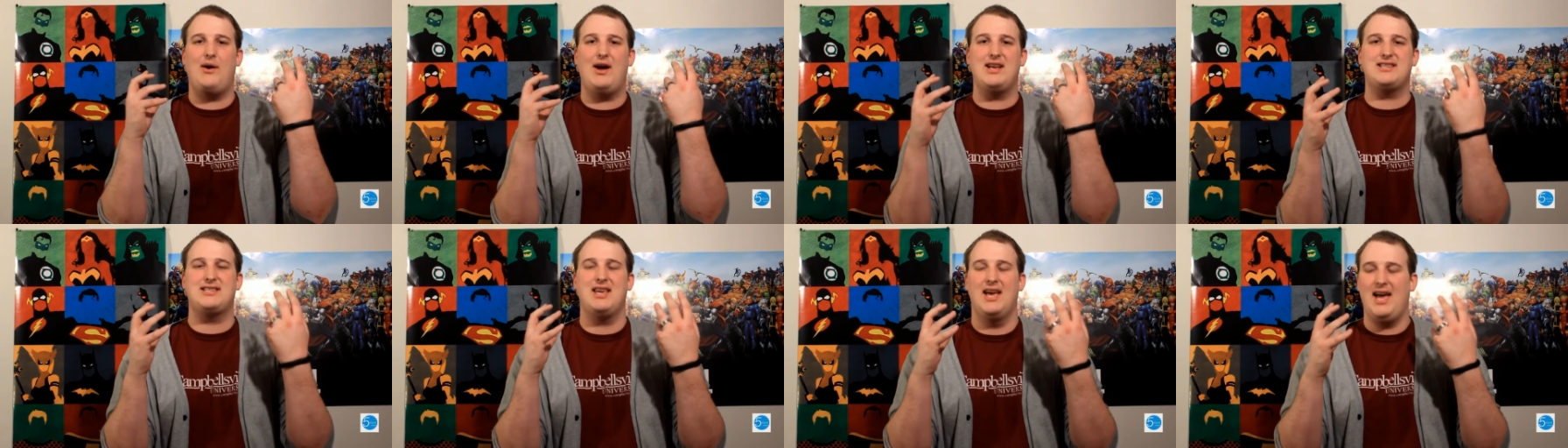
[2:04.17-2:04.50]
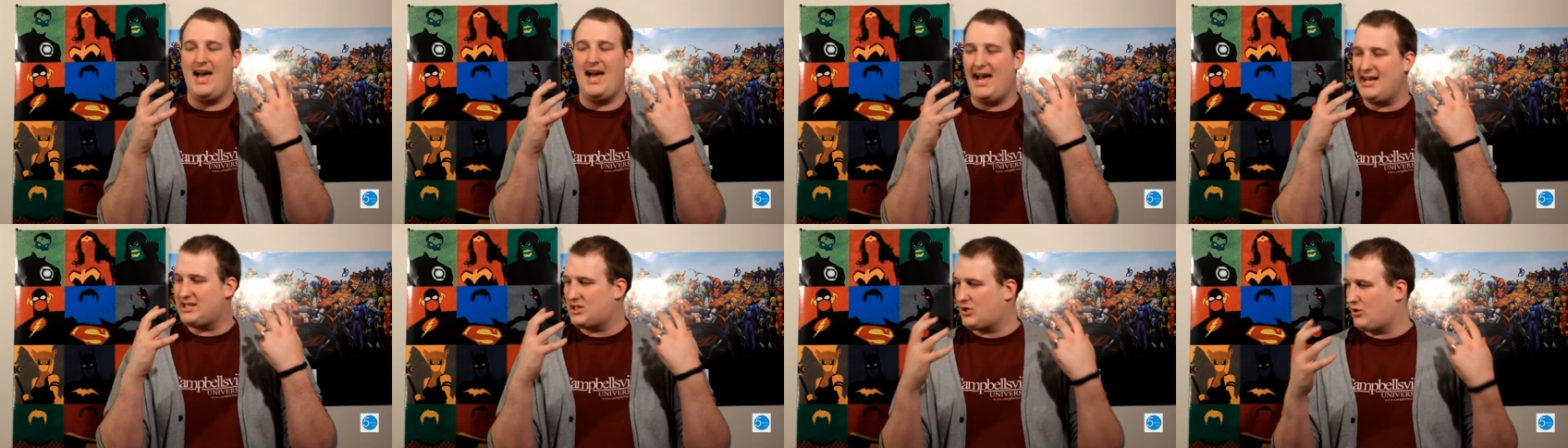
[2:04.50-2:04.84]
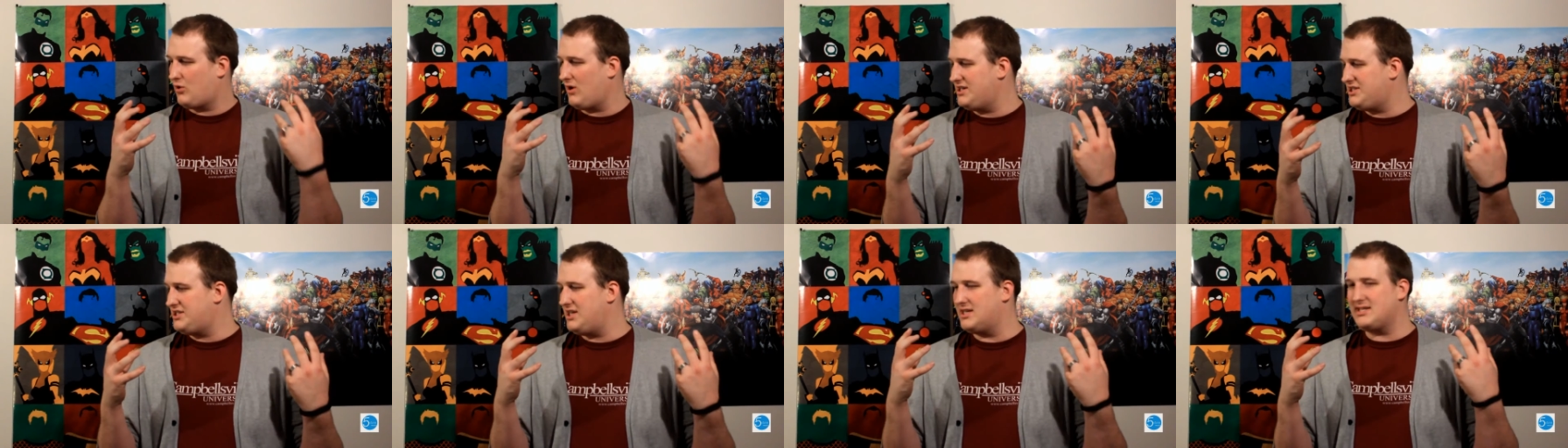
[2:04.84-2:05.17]
as
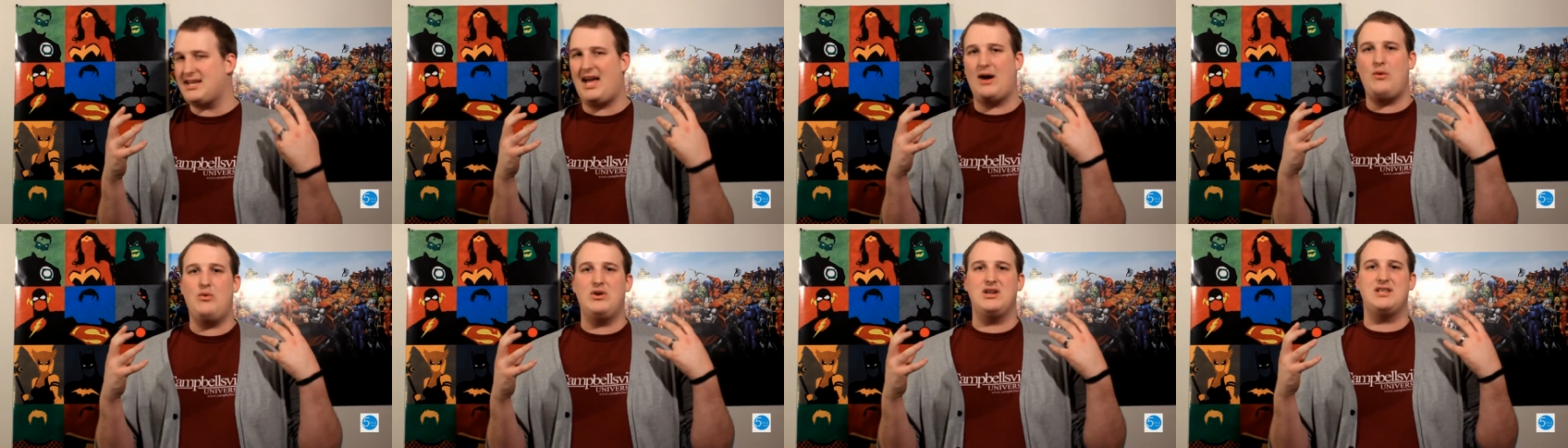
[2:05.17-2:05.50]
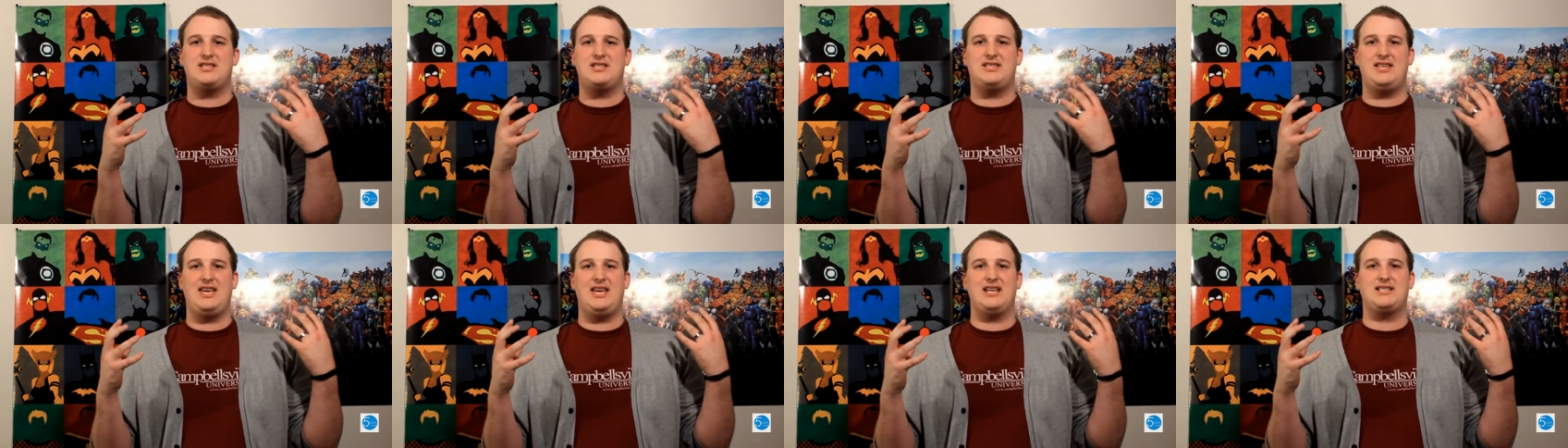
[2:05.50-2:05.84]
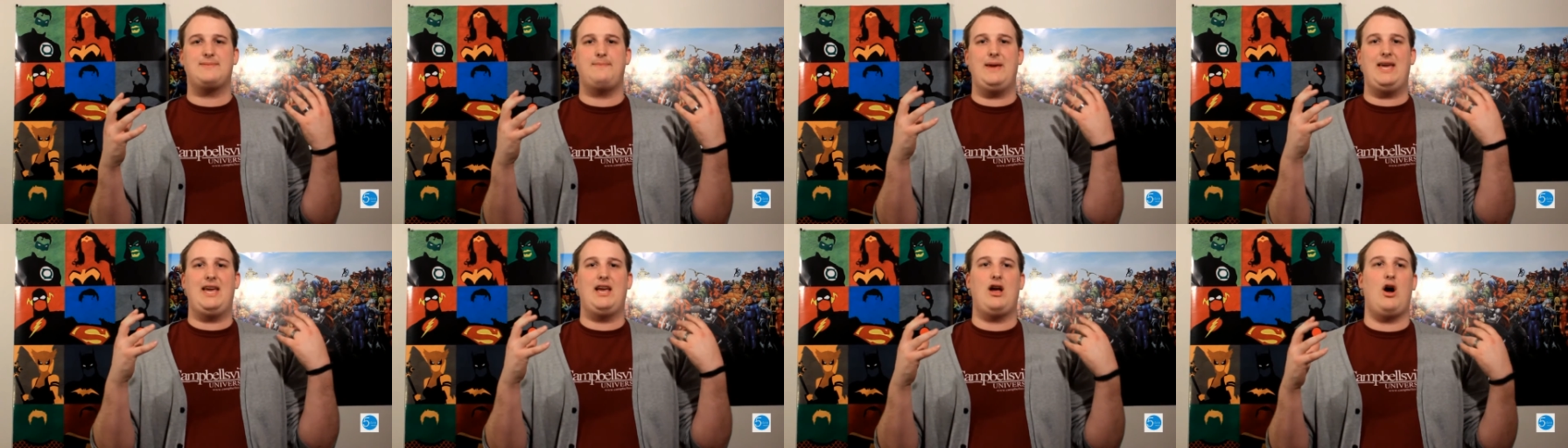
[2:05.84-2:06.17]
Christians, I want to see
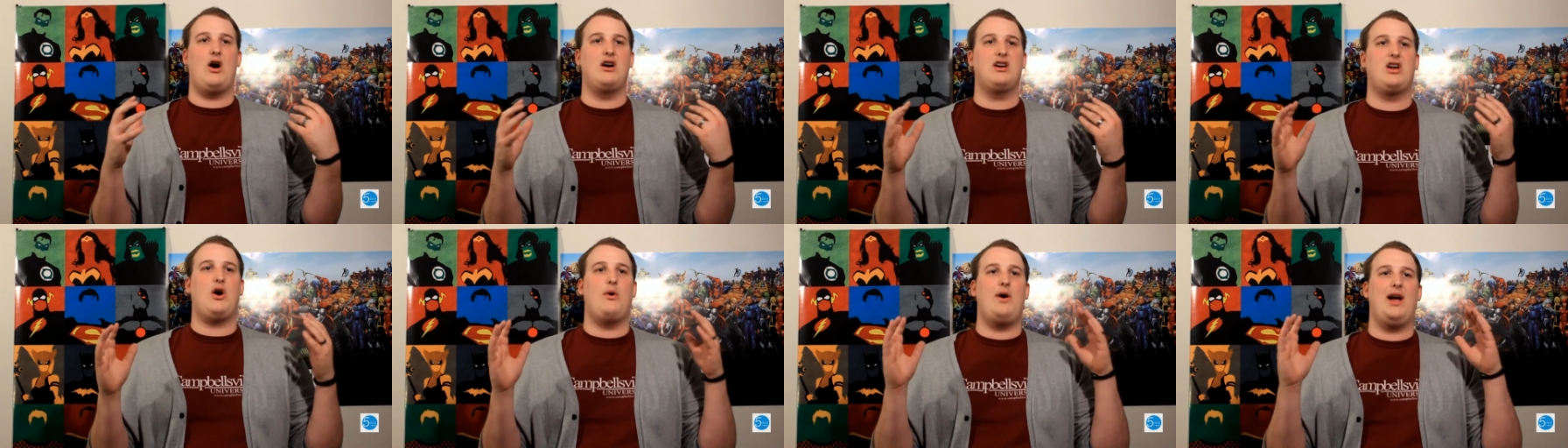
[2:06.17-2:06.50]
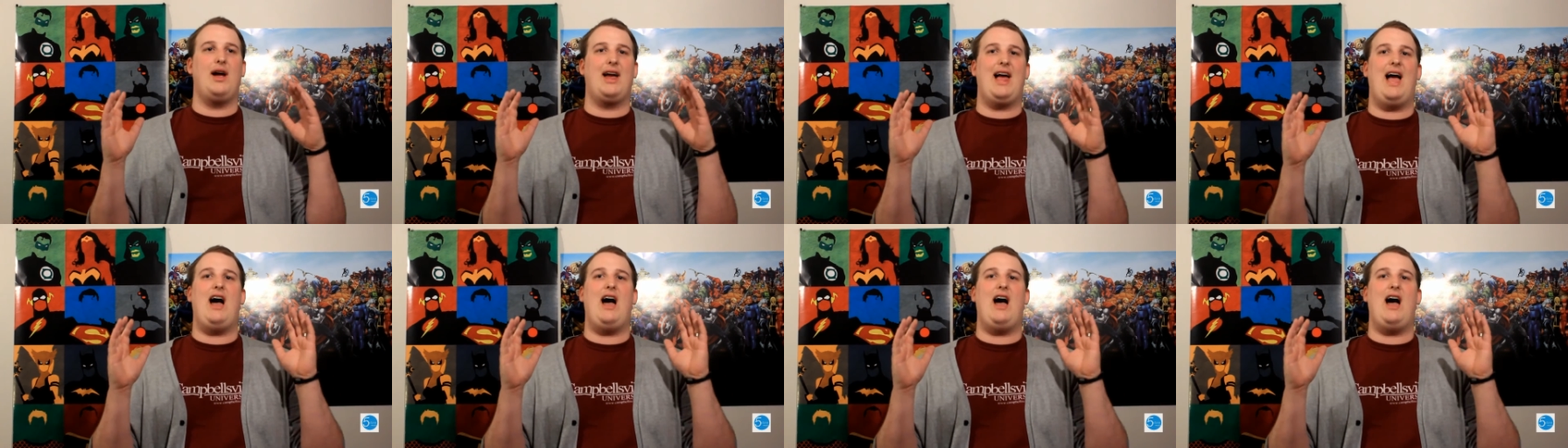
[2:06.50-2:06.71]
us going